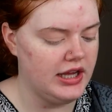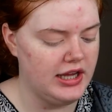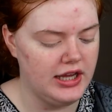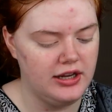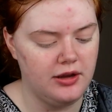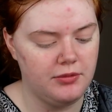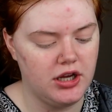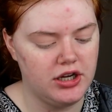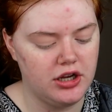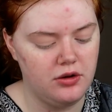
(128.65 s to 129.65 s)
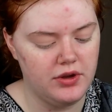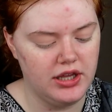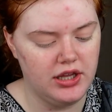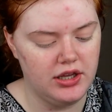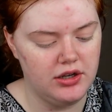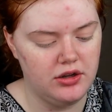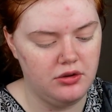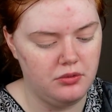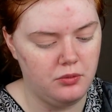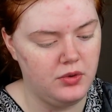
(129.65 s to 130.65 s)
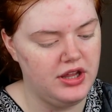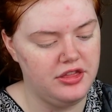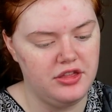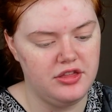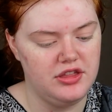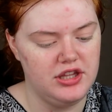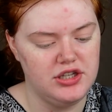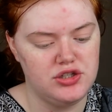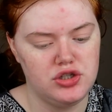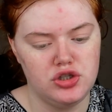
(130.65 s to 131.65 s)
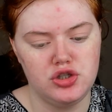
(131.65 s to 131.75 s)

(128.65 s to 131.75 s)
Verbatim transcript: And I'm gonna go in with this